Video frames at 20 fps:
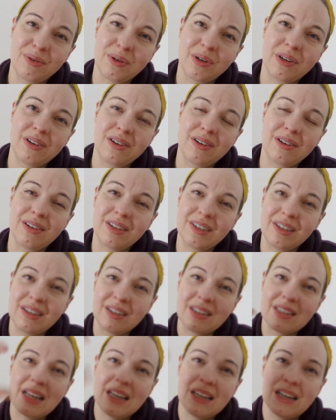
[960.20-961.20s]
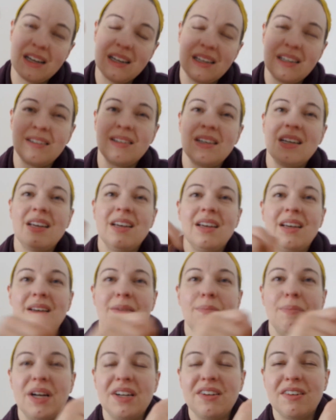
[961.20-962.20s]
for just a little
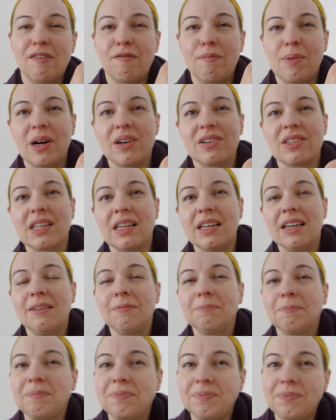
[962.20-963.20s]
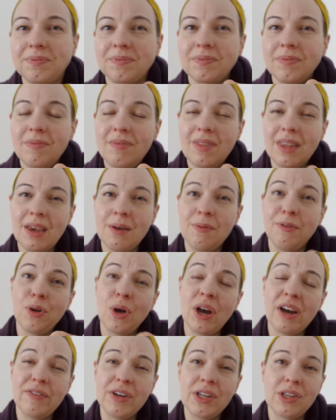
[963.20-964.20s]
bunch of parsley. When you
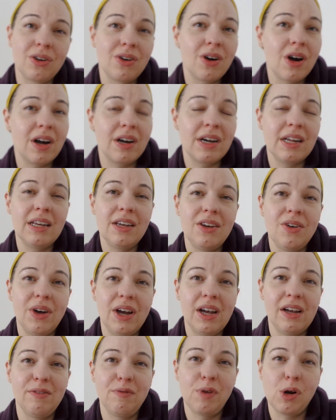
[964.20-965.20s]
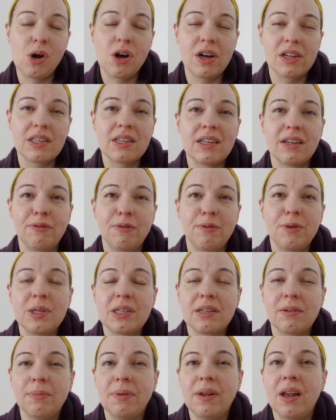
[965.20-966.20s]
have it in the garden, you have a constant free
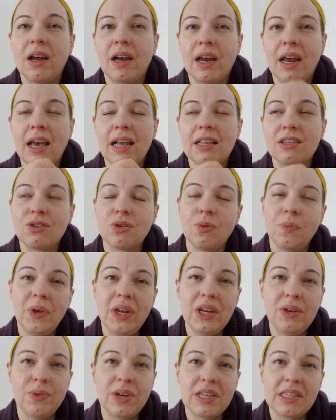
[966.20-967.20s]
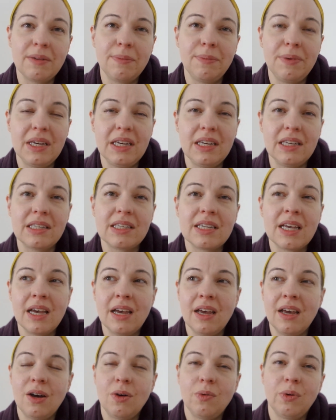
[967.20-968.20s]
supply, and so many recipes
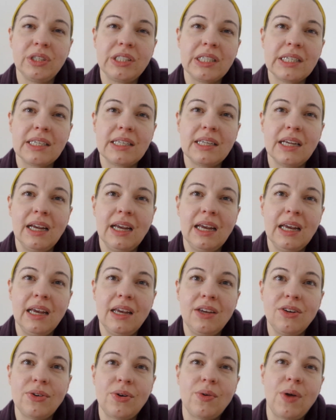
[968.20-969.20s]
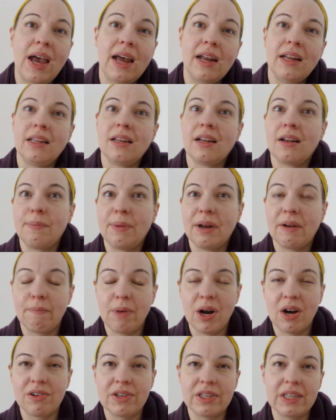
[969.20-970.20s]
will just say, you know, add a little bit of
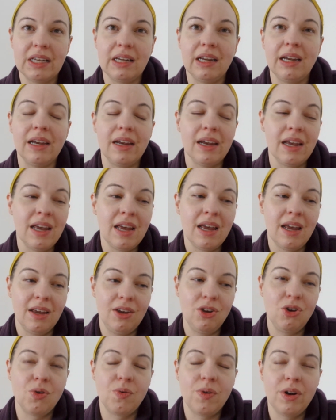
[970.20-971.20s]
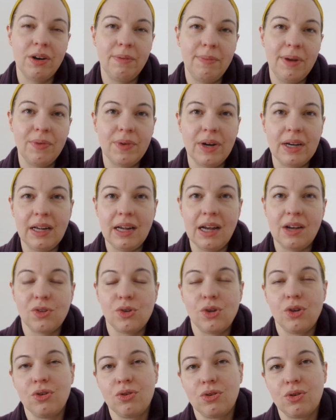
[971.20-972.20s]
parsley. You don't want to be running out
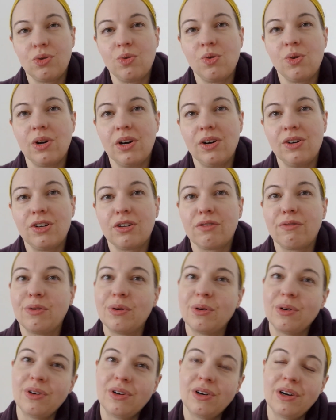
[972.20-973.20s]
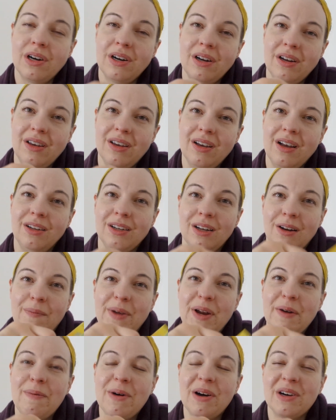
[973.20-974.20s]
to the store just for a little
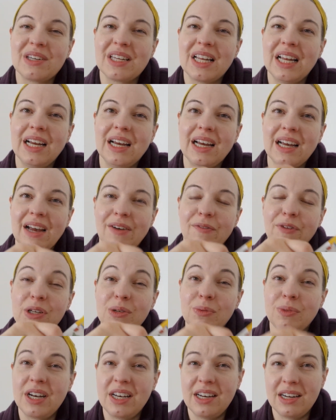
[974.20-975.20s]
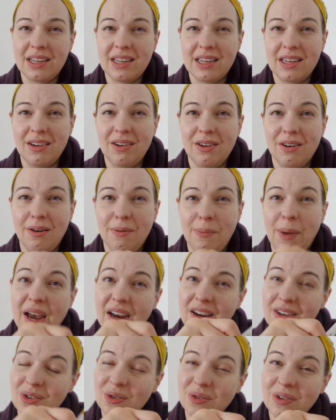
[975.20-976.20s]
bit of parsley. If it's right next to your
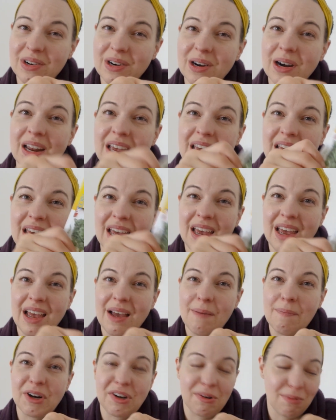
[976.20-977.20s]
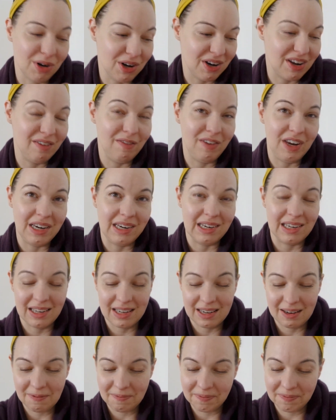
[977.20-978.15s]
back door, much more convenient.